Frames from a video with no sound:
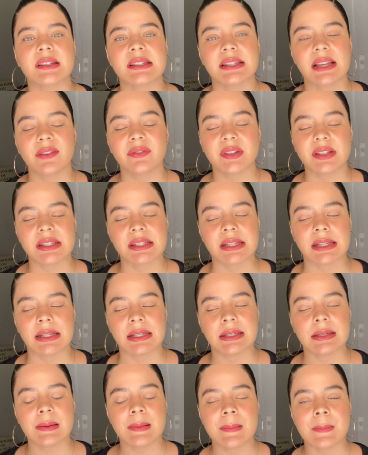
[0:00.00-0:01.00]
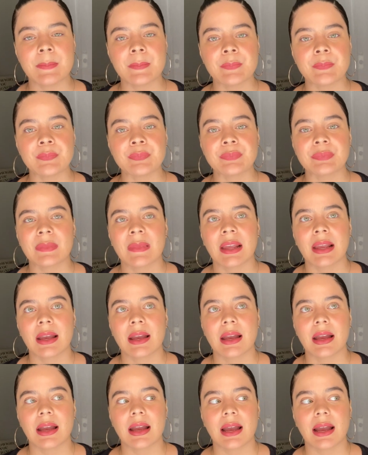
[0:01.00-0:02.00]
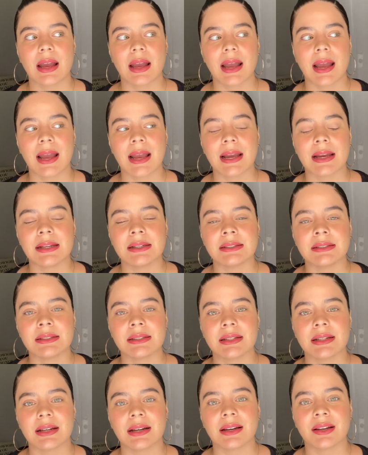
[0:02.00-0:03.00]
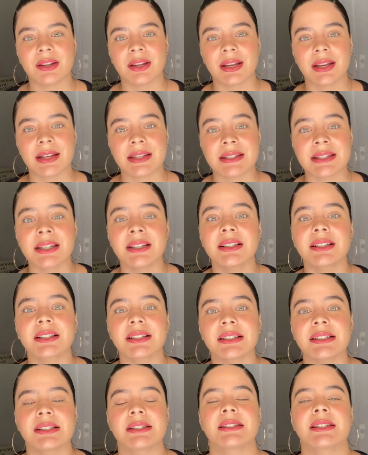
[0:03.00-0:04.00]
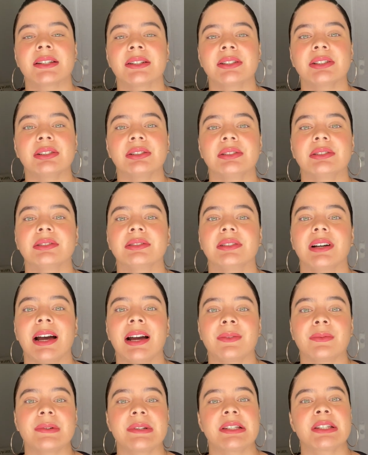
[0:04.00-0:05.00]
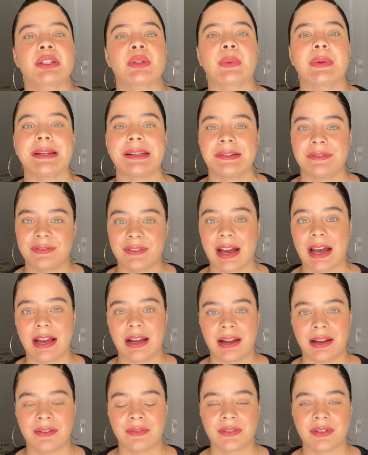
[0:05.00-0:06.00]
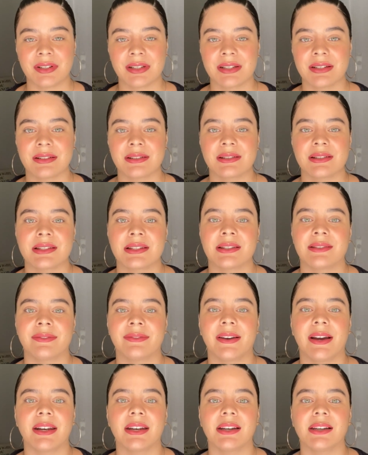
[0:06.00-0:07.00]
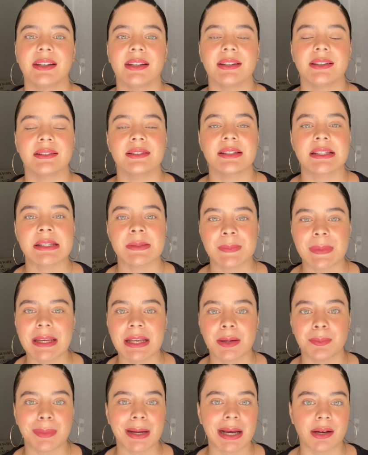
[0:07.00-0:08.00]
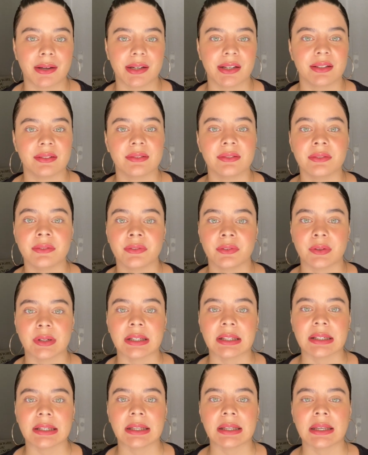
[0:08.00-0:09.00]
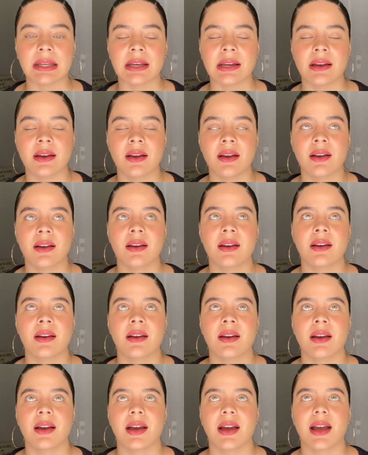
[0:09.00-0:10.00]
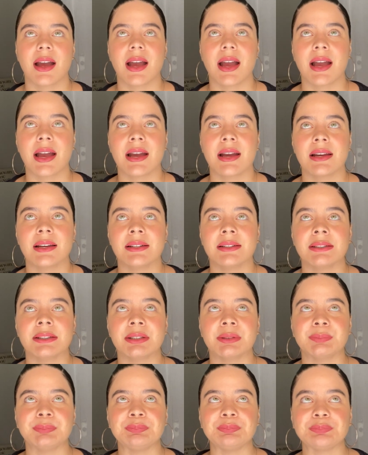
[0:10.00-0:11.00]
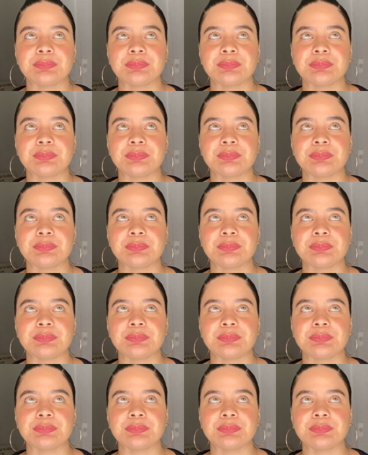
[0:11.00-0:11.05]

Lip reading: 17. And it took until I was 25 to finally speak about it freely. And,